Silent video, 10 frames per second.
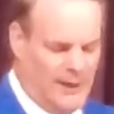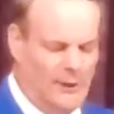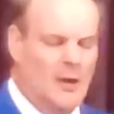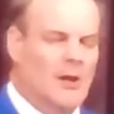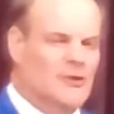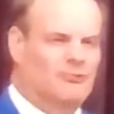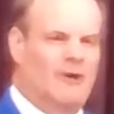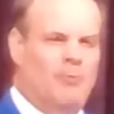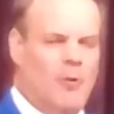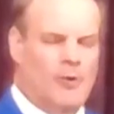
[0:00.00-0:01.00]
Now, let's
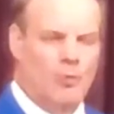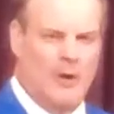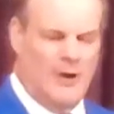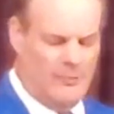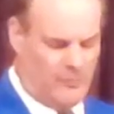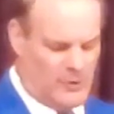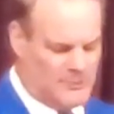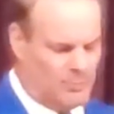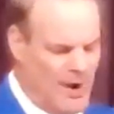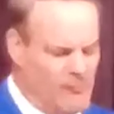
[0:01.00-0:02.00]
flip over to one other verse,
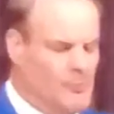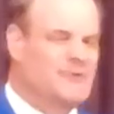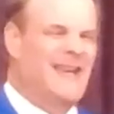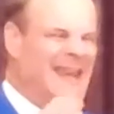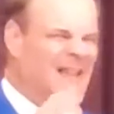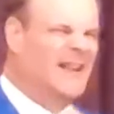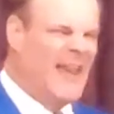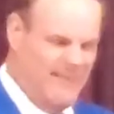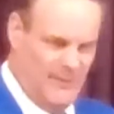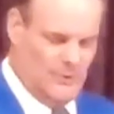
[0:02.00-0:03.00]
Proverbs
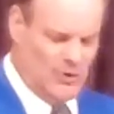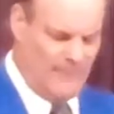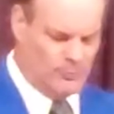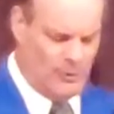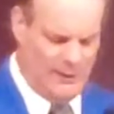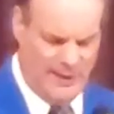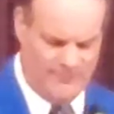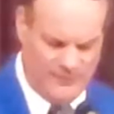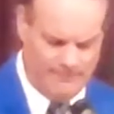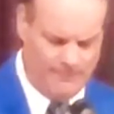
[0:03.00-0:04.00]
11, chapter
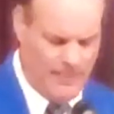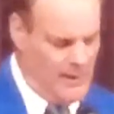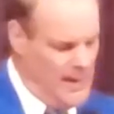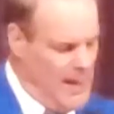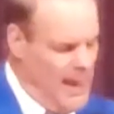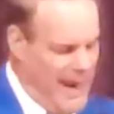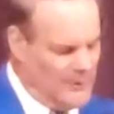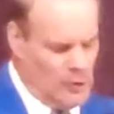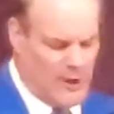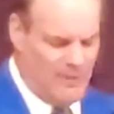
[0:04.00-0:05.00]
11,
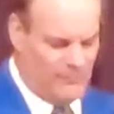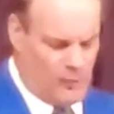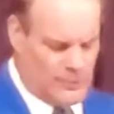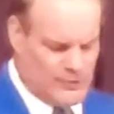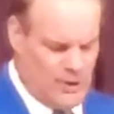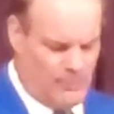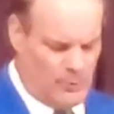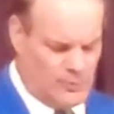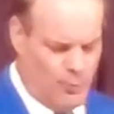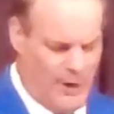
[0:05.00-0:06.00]
and look at verse number
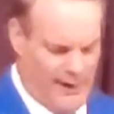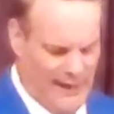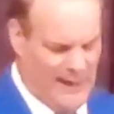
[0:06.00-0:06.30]
20.